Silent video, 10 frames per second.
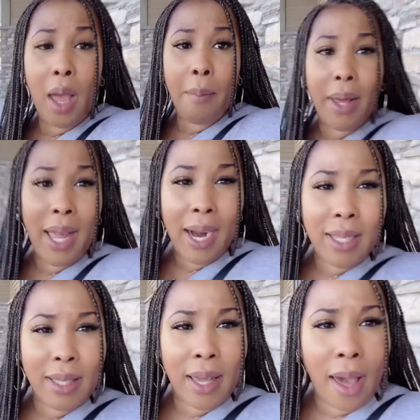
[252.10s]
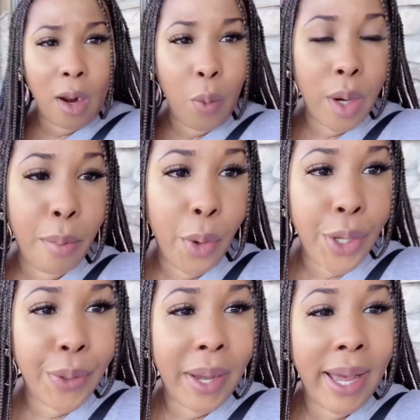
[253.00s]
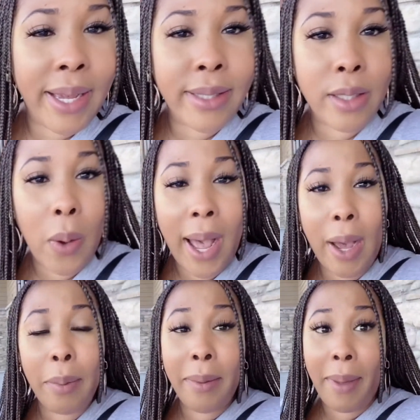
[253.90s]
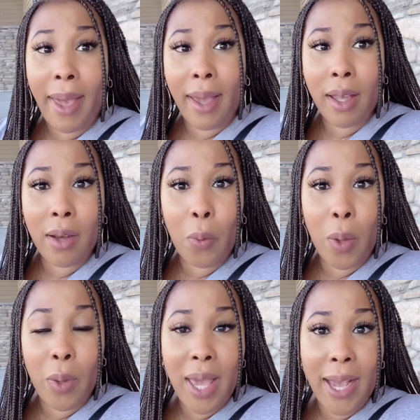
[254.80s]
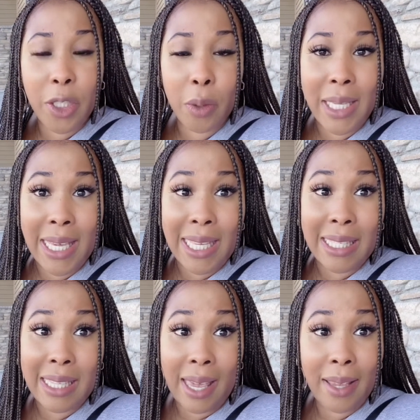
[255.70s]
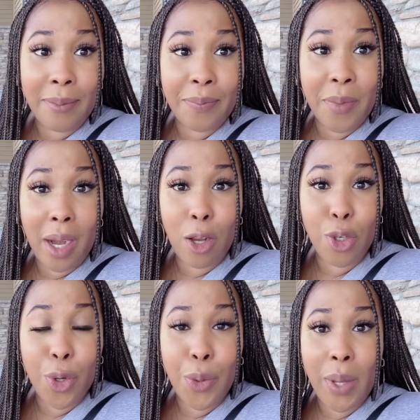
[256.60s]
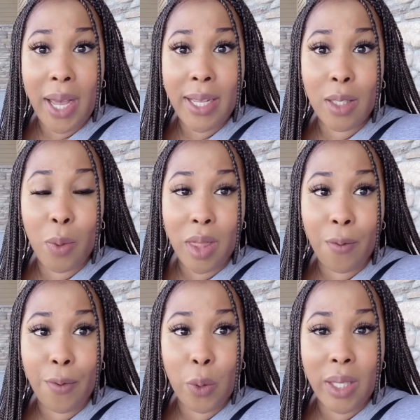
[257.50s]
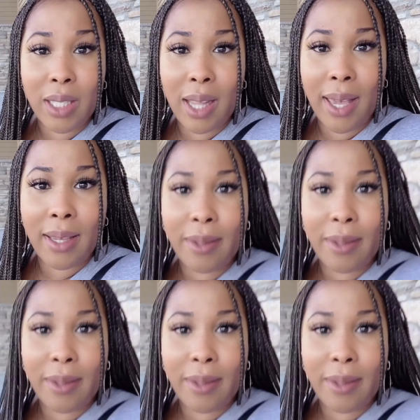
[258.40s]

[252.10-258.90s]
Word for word: but like I said, I don't want to bore you guys, so I'll be back when we actually get set and I'll show you guys what the food looks like.